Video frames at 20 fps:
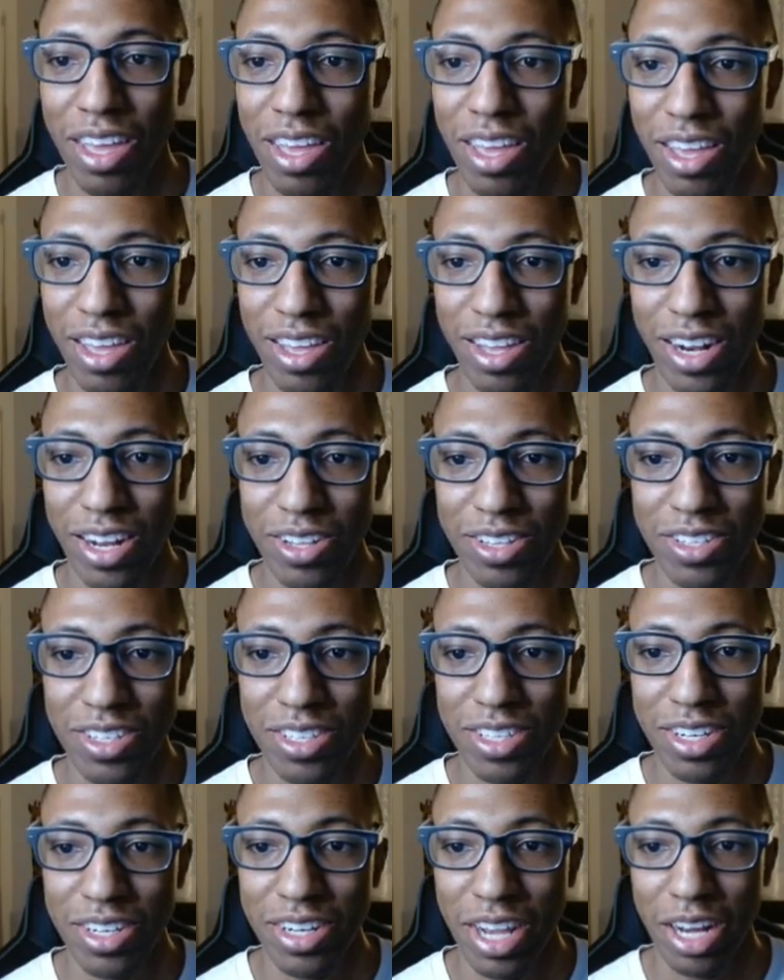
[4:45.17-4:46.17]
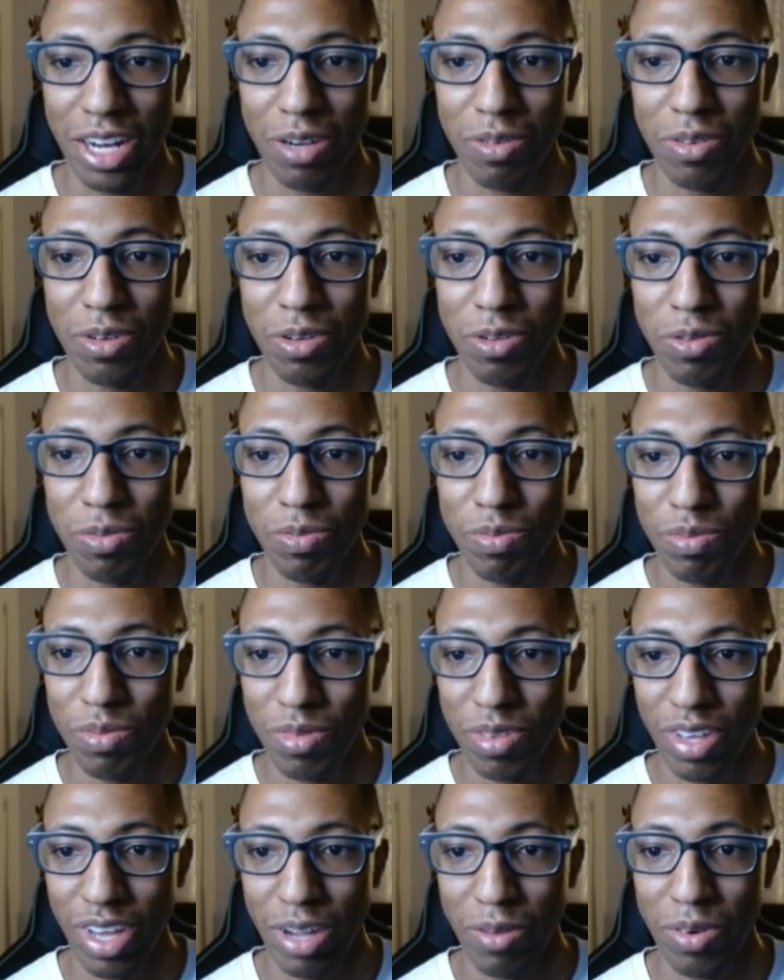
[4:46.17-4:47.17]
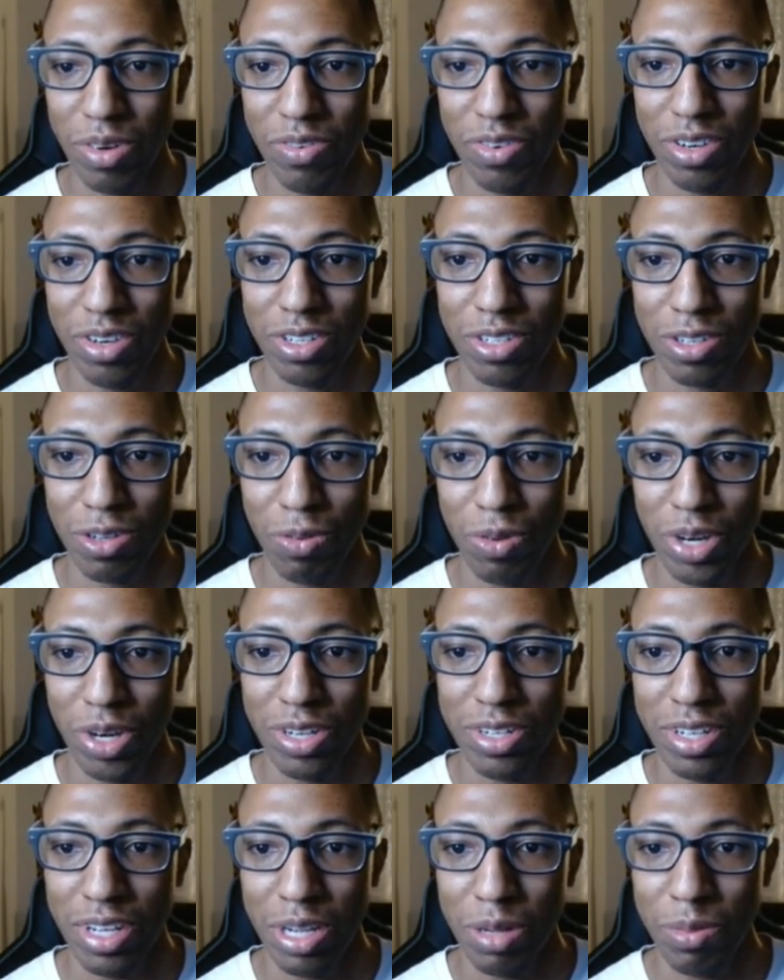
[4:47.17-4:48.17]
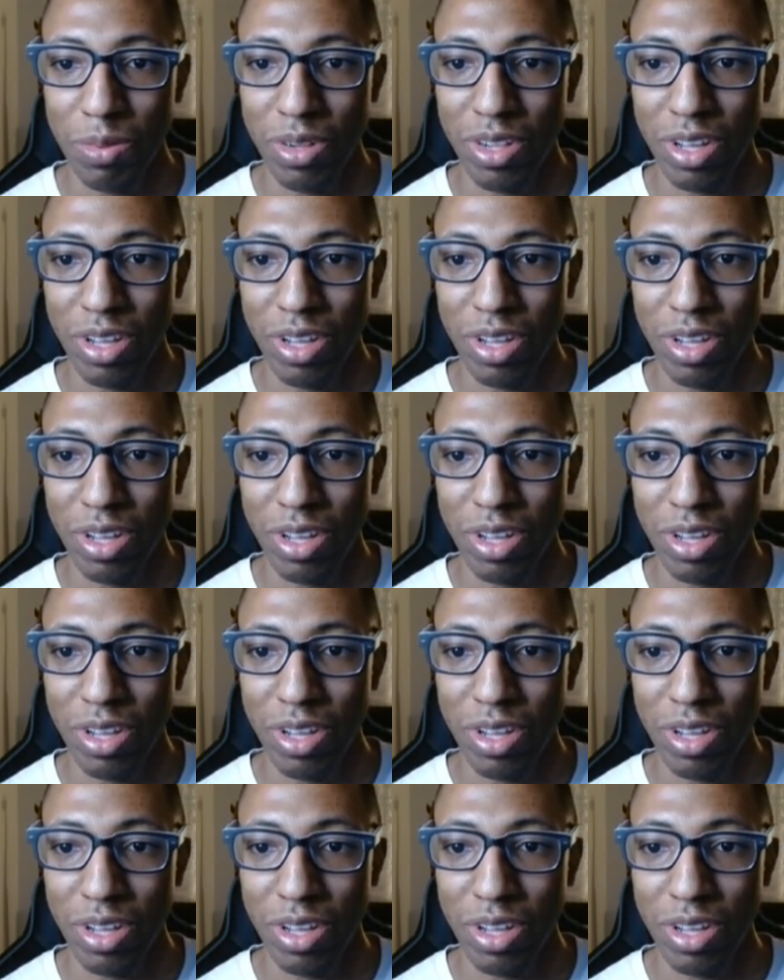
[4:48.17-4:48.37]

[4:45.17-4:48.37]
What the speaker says: And now this is the dining room. I went for a square table.